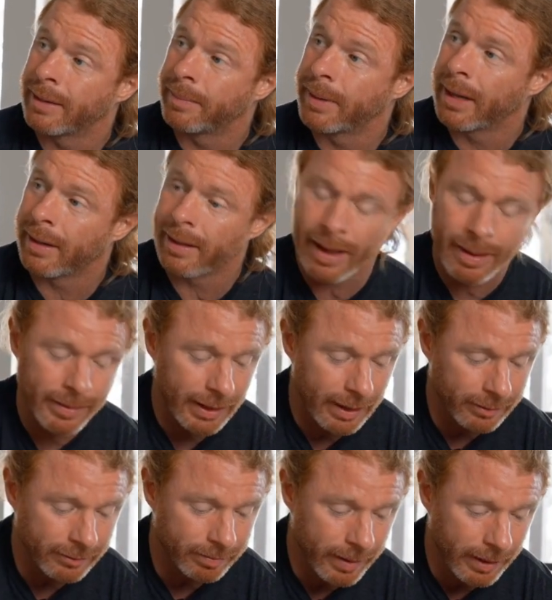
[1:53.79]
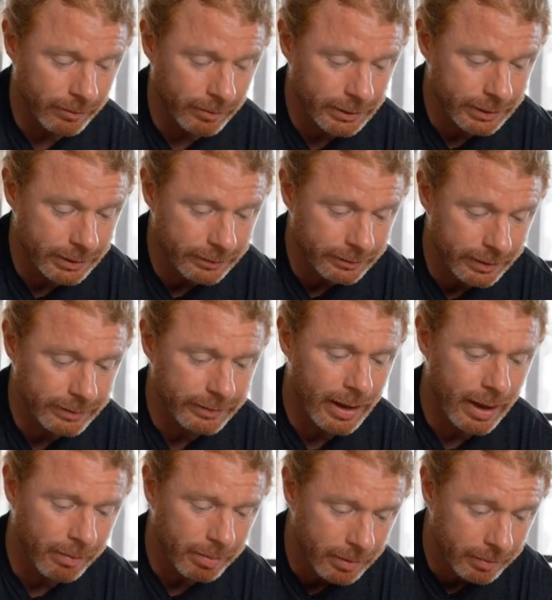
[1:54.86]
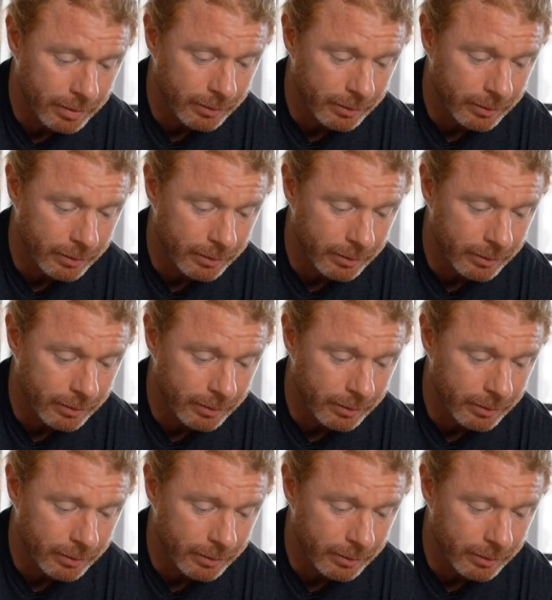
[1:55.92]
to BLM against my wishes is helping